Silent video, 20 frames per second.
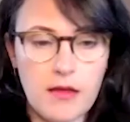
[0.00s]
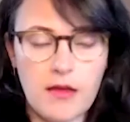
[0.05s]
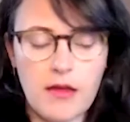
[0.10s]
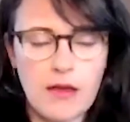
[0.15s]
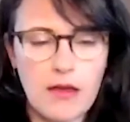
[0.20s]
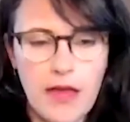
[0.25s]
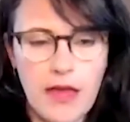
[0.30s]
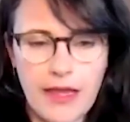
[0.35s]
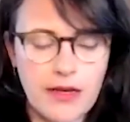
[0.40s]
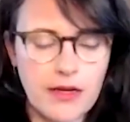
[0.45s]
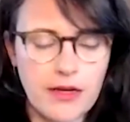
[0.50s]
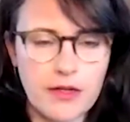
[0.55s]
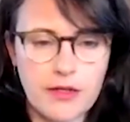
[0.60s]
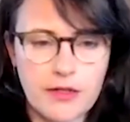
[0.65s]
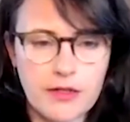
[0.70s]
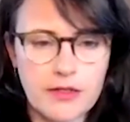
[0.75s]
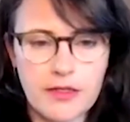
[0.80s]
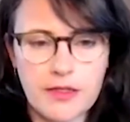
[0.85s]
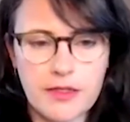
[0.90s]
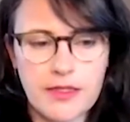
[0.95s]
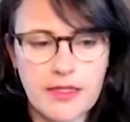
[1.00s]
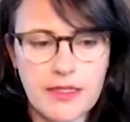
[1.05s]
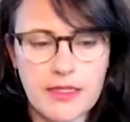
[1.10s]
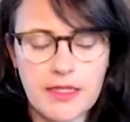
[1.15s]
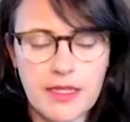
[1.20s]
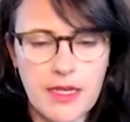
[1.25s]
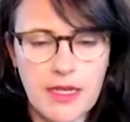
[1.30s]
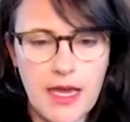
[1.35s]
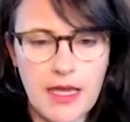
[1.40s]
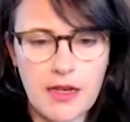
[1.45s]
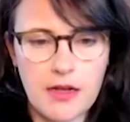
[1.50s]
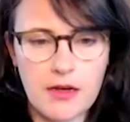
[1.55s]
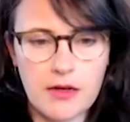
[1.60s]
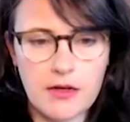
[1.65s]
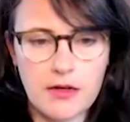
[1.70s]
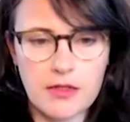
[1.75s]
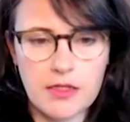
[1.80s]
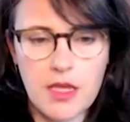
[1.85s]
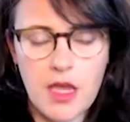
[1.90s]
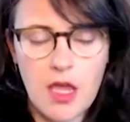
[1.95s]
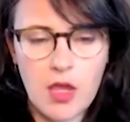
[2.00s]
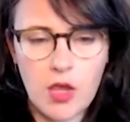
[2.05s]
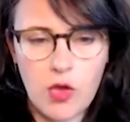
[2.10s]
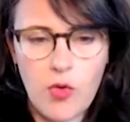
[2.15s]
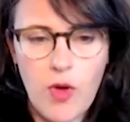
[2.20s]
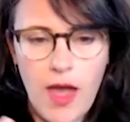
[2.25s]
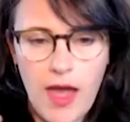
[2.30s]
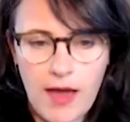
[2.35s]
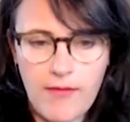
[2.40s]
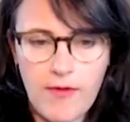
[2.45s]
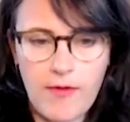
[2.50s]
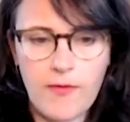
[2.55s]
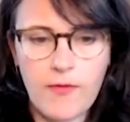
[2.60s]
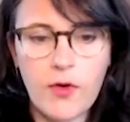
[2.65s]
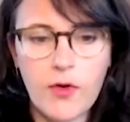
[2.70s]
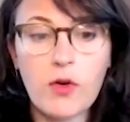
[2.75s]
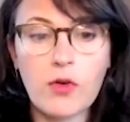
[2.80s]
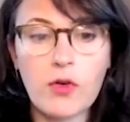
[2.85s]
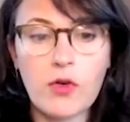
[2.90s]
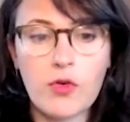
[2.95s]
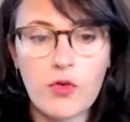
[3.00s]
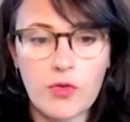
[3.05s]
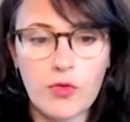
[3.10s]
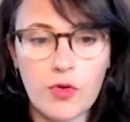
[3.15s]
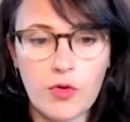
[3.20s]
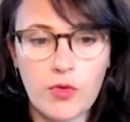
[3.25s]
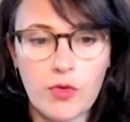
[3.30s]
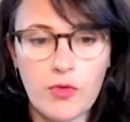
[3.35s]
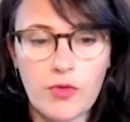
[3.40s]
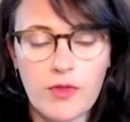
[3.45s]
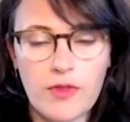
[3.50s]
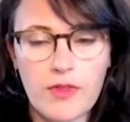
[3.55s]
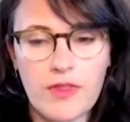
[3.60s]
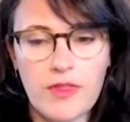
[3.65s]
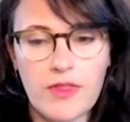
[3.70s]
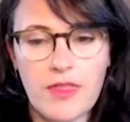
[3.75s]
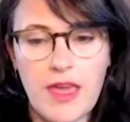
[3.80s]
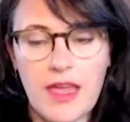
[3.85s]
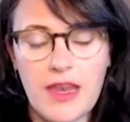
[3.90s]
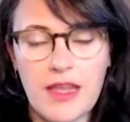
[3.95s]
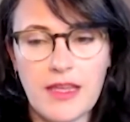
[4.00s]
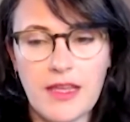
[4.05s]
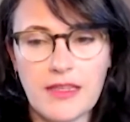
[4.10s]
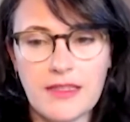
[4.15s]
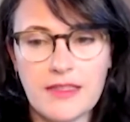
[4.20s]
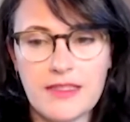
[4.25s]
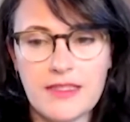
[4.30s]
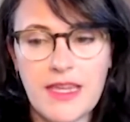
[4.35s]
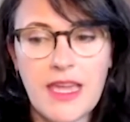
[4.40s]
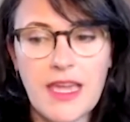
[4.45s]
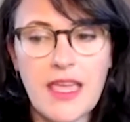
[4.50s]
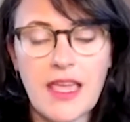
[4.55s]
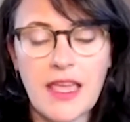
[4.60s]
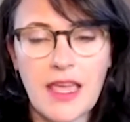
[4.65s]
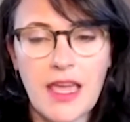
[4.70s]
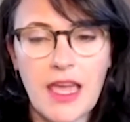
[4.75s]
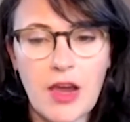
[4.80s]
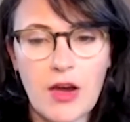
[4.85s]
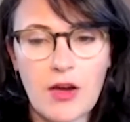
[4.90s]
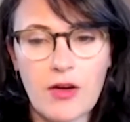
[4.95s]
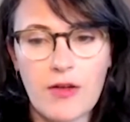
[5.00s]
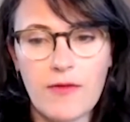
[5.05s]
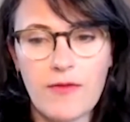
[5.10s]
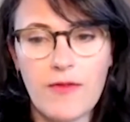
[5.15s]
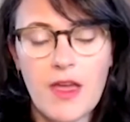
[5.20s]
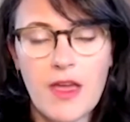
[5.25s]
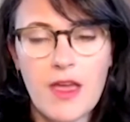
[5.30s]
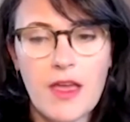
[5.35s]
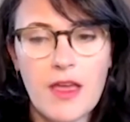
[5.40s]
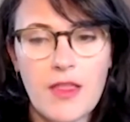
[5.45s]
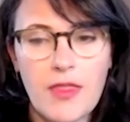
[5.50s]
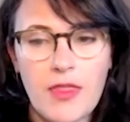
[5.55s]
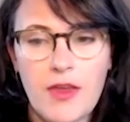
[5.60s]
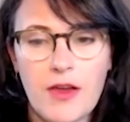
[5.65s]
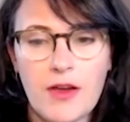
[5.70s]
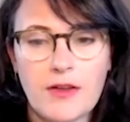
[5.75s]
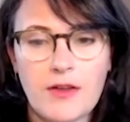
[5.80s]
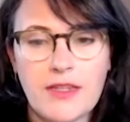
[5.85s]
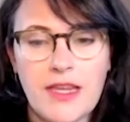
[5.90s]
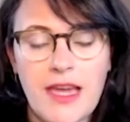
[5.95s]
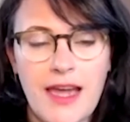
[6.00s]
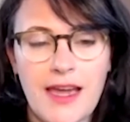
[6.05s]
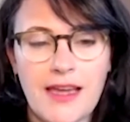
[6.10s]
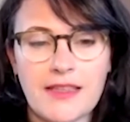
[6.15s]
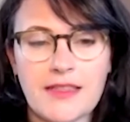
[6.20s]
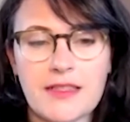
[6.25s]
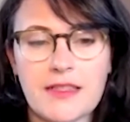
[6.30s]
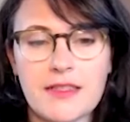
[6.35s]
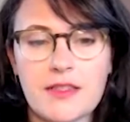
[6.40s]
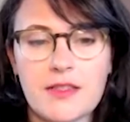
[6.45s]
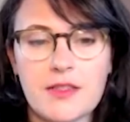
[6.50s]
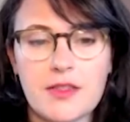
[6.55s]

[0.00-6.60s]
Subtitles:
editors, assistant editors. You have a full crew that is taking care of their tasks.